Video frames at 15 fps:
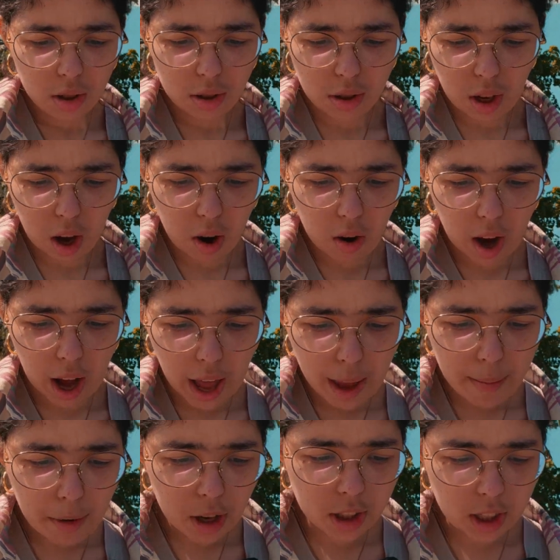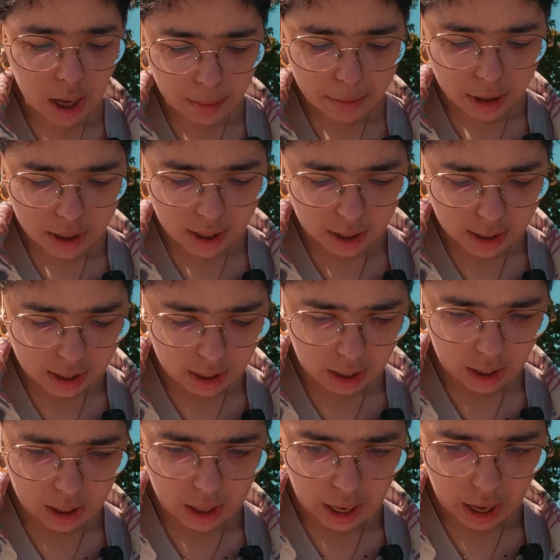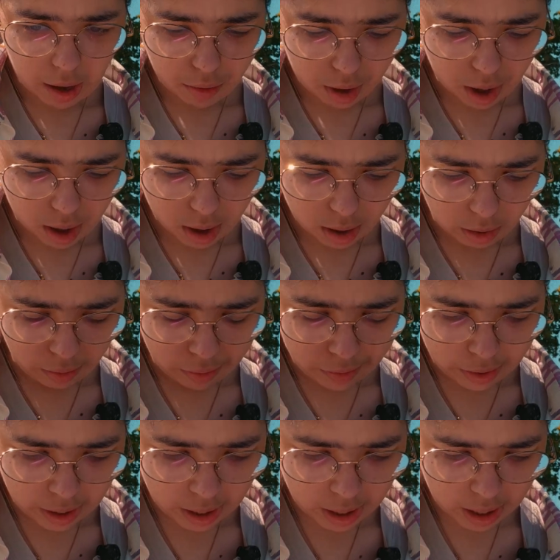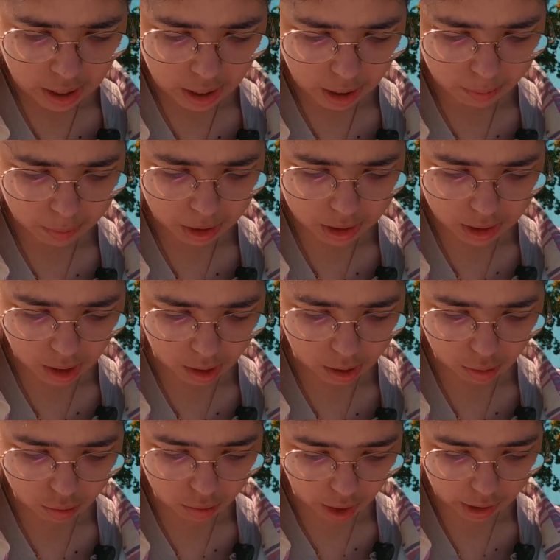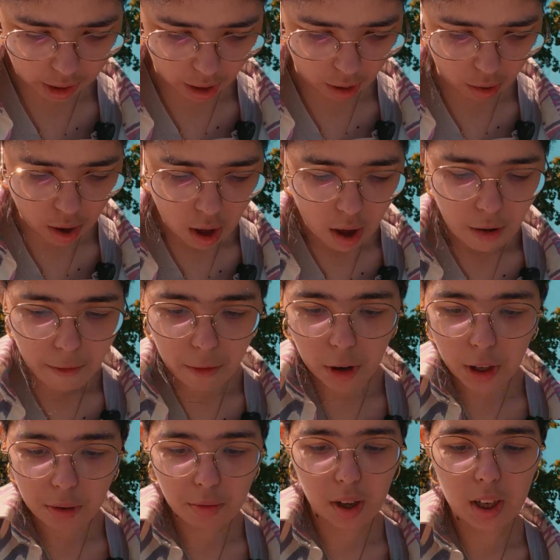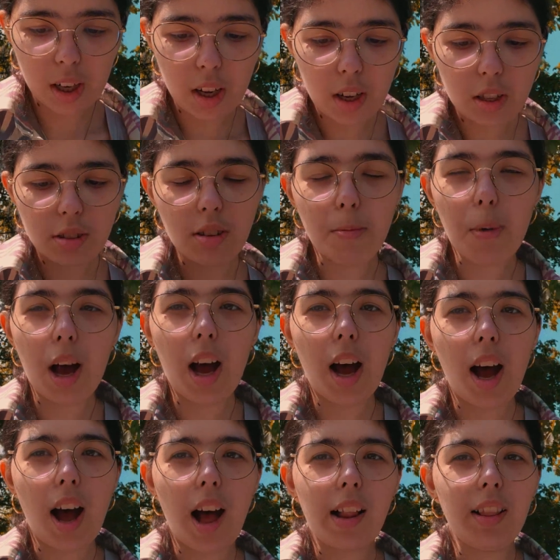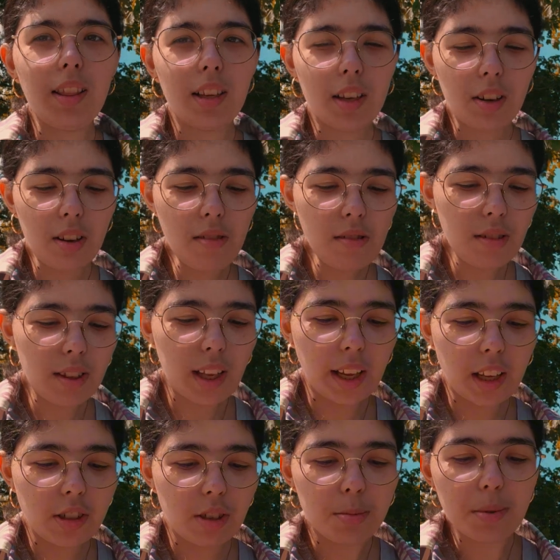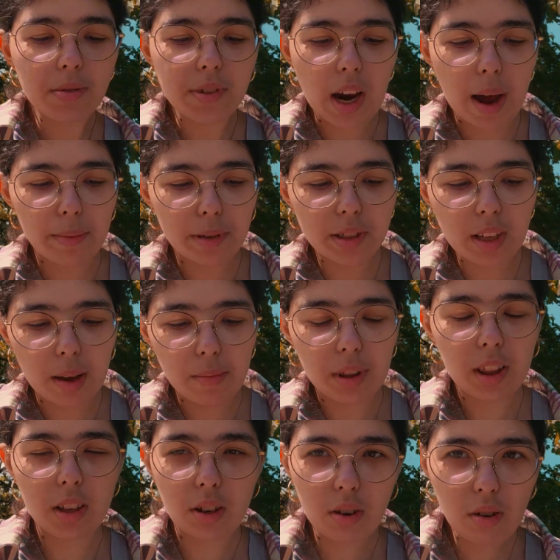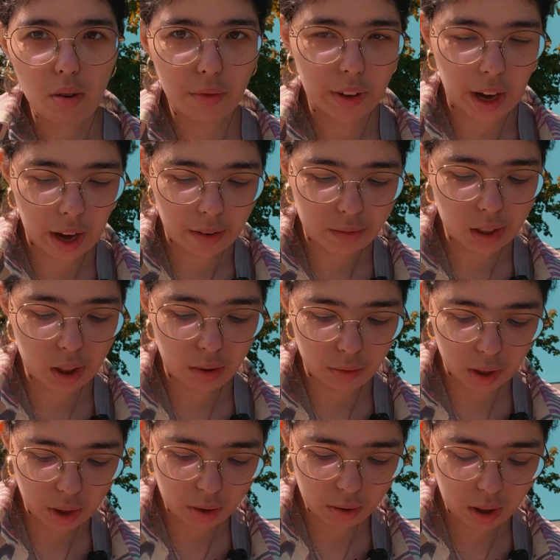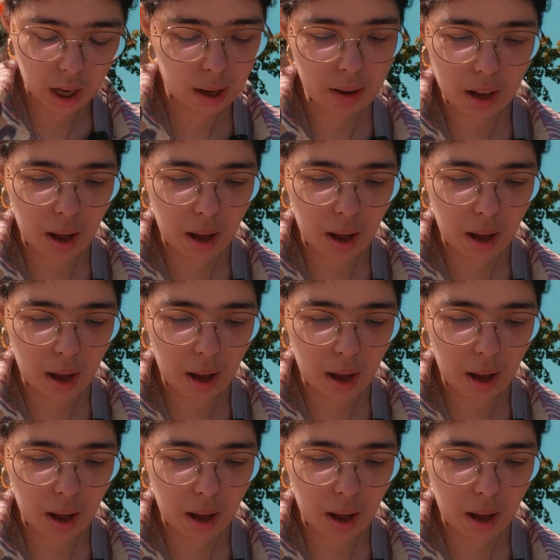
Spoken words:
So, I'm on chapter 16 out of, I'm going to tell you right now, 41. So, I'm a little, like in terms of chapters, I'm a little over halfway through.